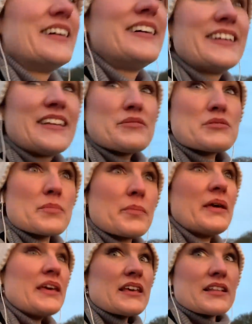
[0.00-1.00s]
There was a
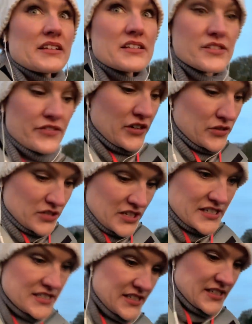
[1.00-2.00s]
pig in this field
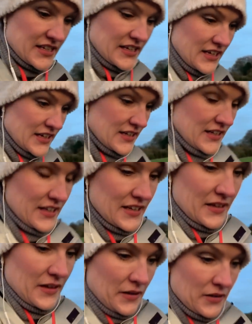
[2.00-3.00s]
yesterday.
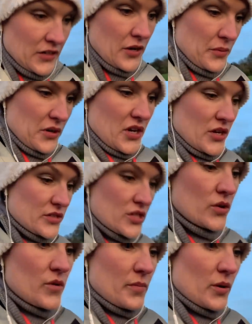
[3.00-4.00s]
No one knows who
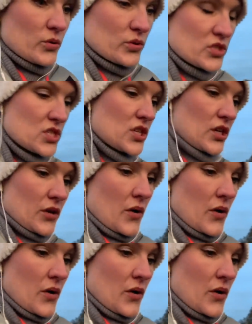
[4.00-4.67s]
it belongs to.